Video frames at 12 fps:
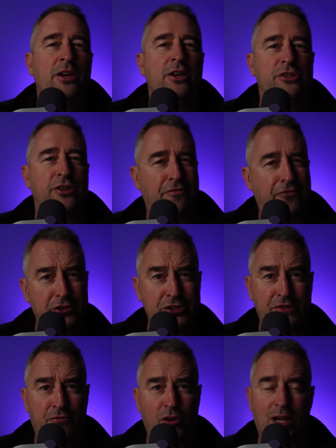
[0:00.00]
So
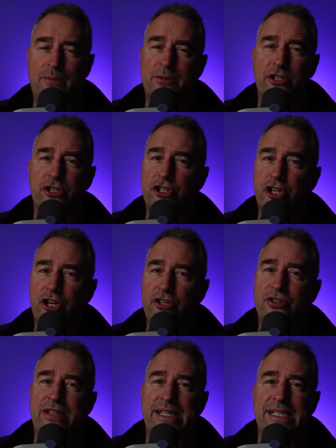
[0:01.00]
first of all, I'm going to show
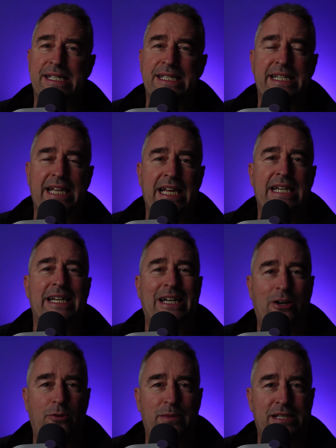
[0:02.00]
you the standard
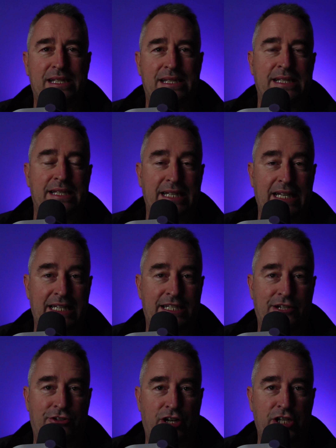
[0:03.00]
Home Assistant
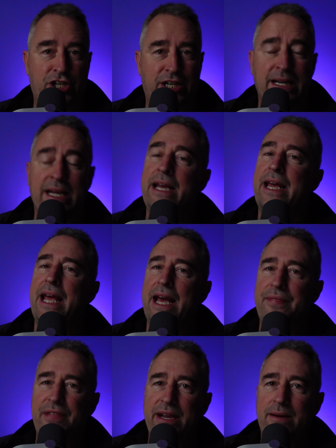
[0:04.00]
integration,
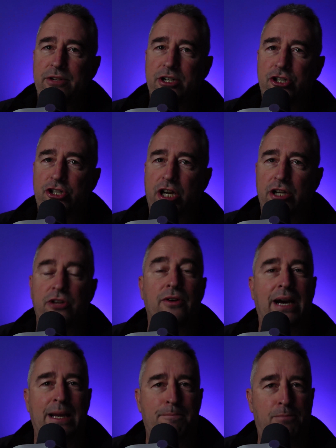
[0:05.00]
and then I'm going to show you
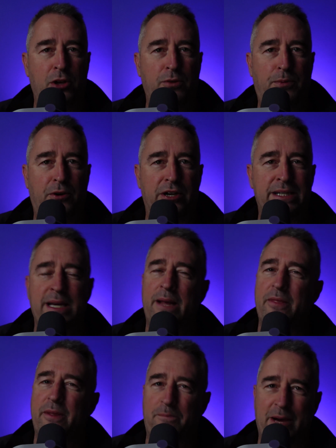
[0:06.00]
a blueprint
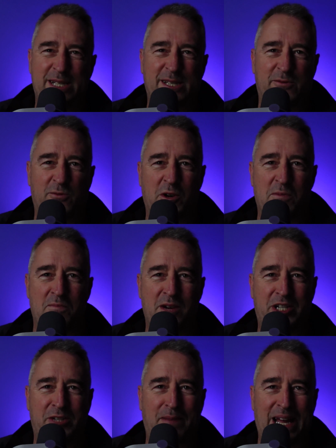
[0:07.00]
that makes it work
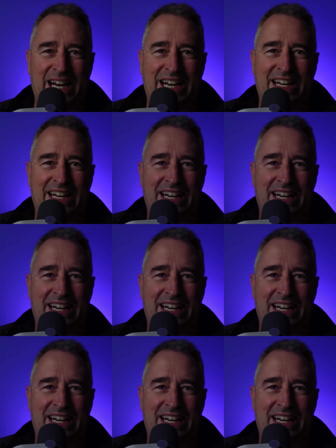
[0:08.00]
much better